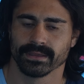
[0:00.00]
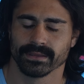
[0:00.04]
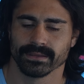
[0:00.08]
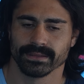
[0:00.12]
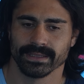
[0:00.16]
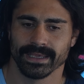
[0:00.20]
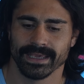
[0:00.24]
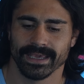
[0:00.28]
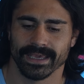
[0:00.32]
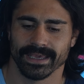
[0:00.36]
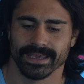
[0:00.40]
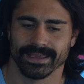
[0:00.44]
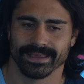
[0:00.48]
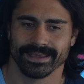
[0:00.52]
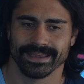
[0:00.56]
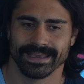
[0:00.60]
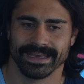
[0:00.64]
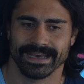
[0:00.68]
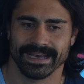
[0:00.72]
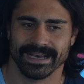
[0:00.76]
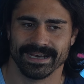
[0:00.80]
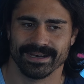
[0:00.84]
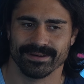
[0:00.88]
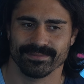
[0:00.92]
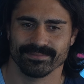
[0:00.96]

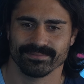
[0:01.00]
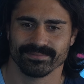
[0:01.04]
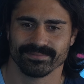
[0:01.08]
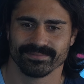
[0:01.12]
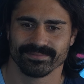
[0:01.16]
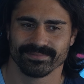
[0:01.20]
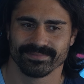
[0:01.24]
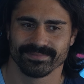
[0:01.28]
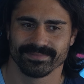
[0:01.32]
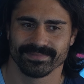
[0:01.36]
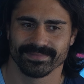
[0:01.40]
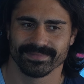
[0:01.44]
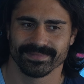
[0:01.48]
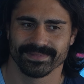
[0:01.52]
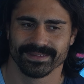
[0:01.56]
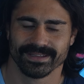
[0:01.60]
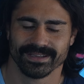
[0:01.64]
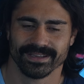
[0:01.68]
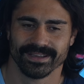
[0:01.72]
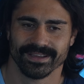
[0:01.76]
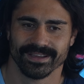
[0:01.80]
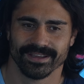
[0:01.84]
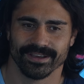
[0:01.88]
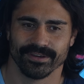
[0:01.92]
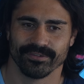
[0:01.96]
Yeah,
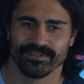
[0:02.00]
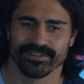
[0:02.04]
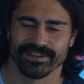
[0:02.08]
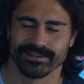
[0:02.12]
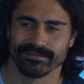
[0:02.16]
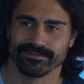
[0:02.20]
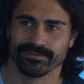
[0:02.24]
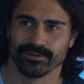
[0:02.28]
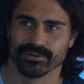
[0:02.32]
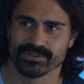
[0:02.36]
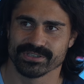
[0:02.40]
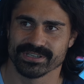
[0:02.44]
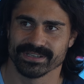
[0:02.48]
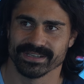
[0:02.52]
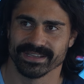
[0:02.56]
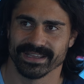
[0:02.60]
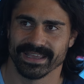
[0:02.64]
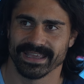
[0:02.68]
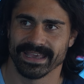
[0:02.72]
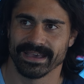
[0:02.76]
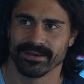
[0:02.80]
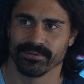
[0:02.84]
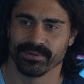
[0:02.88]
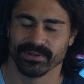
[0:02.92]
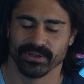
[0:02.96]
obviously unfortunate
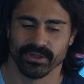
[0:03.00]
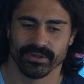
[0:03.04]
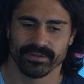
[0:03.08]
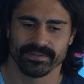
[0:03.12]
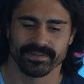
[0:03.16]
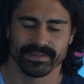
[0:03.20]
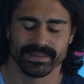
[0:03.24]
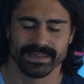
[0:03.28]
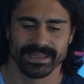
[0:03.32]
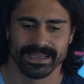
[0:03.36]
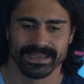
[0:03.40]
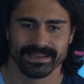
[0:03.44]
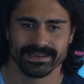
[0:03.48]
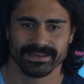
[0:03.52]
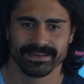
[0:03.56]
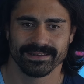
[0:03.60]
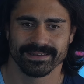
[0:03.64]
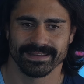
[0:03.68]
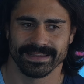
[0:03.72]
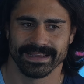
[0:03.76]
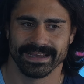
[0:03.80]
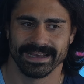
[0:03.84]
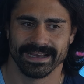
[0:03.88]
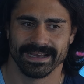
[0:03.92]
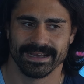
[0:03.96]
how we lost in the end.